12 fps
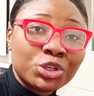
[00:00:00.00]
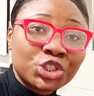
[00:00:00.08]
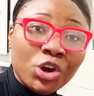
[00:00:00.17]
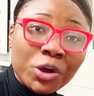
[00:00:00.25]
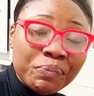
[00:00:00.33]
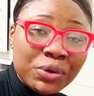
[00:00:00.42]

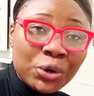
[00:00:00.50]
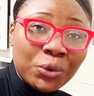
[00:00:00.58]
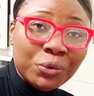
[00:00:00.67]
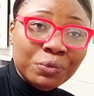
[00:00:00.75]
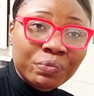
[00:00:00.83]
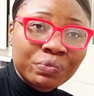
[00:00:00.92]
shock me.
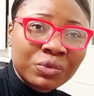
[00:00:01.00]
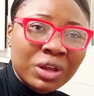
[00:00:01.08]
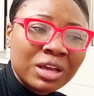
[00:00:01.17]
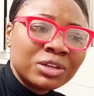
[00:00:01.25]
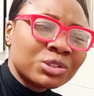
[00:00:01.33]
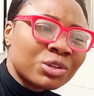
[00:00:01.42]

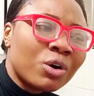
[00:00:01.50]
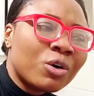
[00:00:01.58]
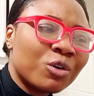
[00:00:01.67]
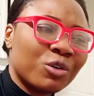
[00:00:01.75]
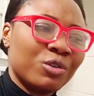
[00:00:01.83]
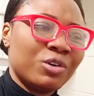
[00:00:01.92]

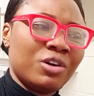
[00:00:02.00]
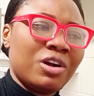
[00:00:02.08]
So,